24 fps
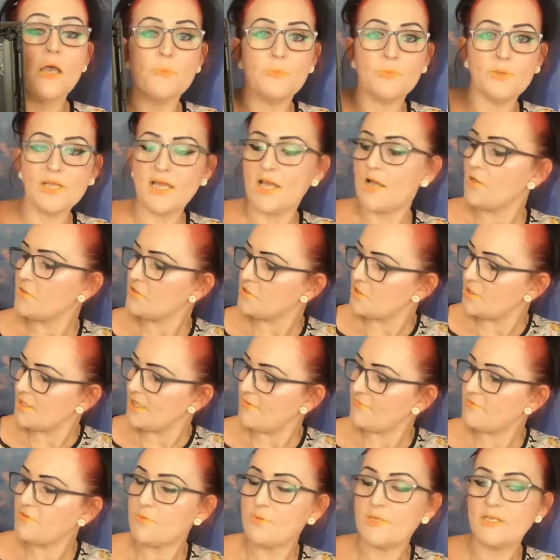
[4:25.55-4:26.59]
But it also
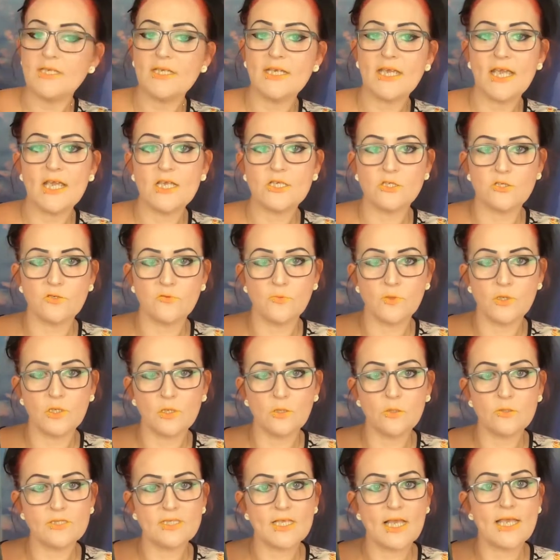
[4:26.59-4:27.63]
gives you an indication of what it
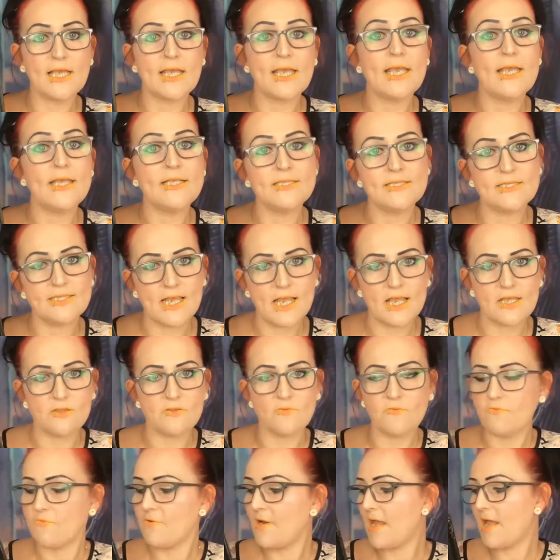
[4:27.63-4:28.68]
looks like inside
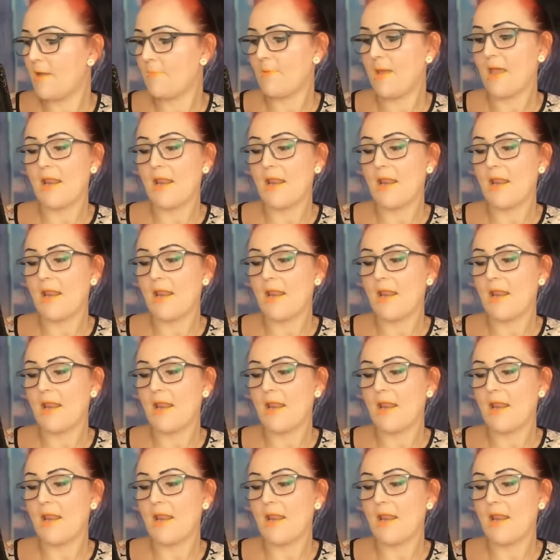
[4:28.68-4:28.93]
the frame.